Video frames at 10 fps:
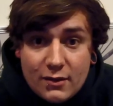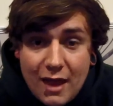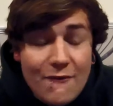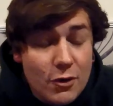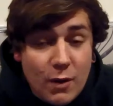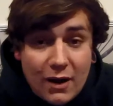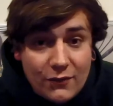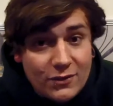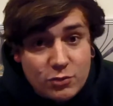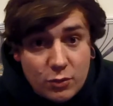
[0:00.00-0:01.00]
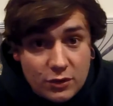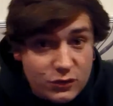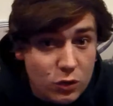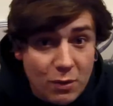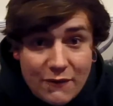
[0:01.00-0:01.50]
everywhere. And this is what I'm going to
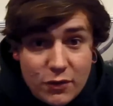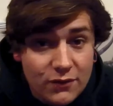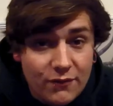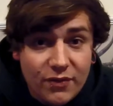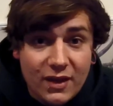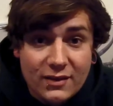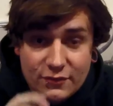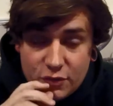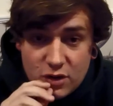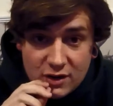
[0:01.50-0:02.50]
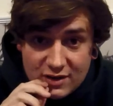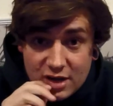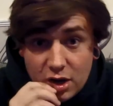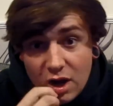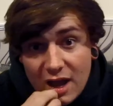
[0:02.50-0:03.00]
talk about, a few different things for you guys. Keep
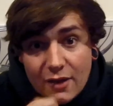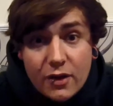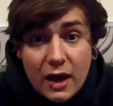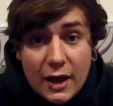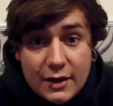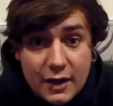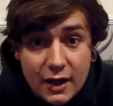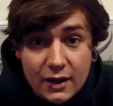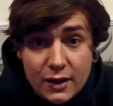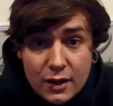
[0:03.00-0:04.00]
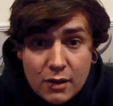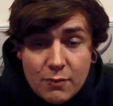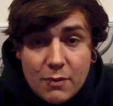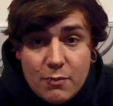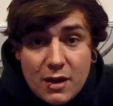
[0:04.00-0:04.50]
your eye out and
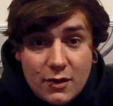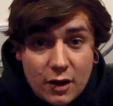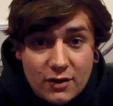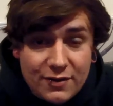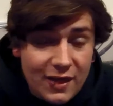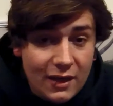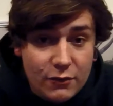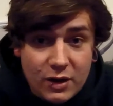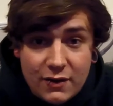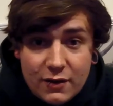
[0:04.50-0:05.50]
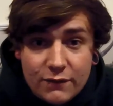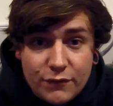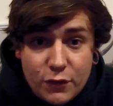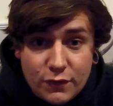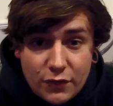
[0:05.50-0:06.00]
make you guys think, really, like
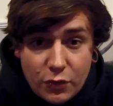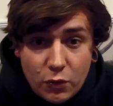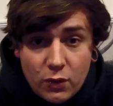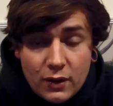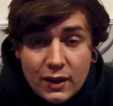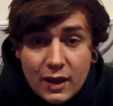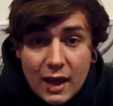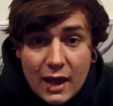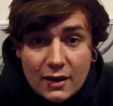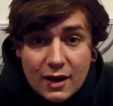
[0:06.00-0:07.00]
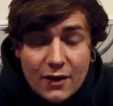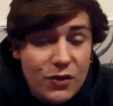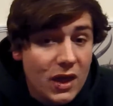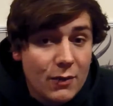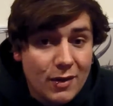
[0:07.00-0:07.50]
food for thought. And
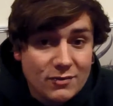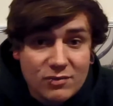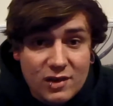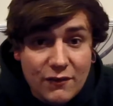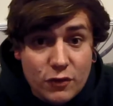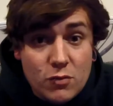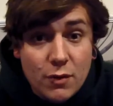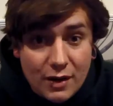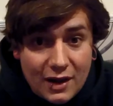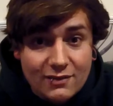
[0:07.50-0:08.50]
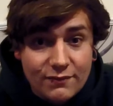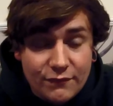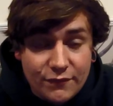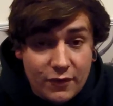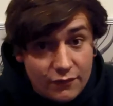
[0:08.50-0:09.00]
thinking about some stuff you might be able to get some
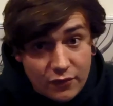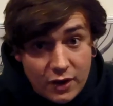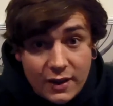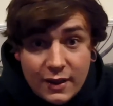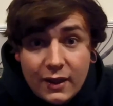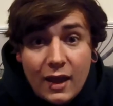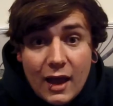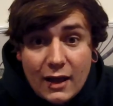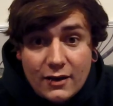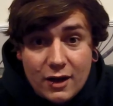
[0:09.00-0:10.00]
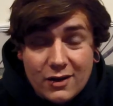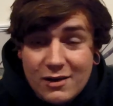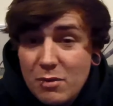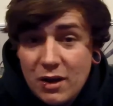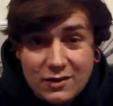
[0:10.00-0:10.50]
for free. And because
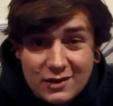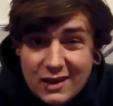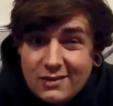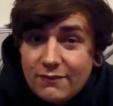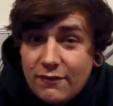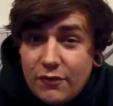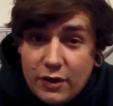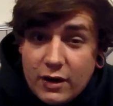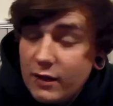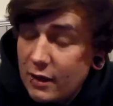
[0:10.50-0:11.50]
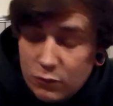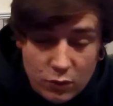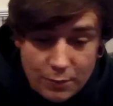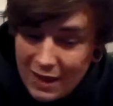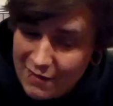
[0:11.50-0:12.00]
everybody likes to get stuff for free, don't they? They don't
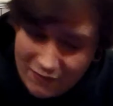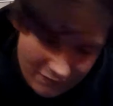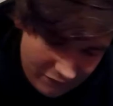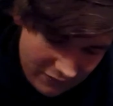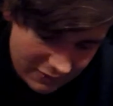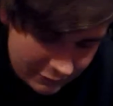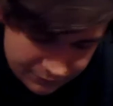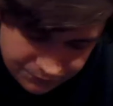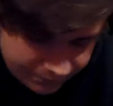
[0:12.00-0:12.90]
want to pay for everything.